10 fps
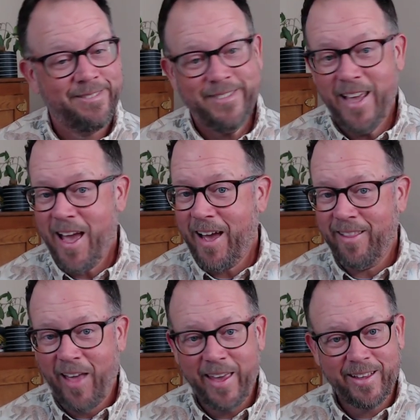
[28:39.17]
Yeah,
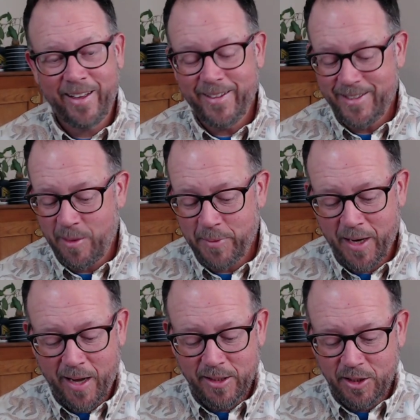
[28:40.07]
like it's something
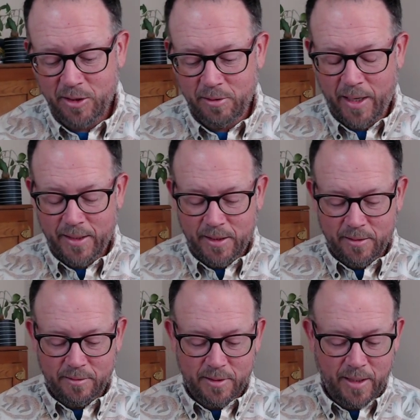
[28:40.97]
I do. I do.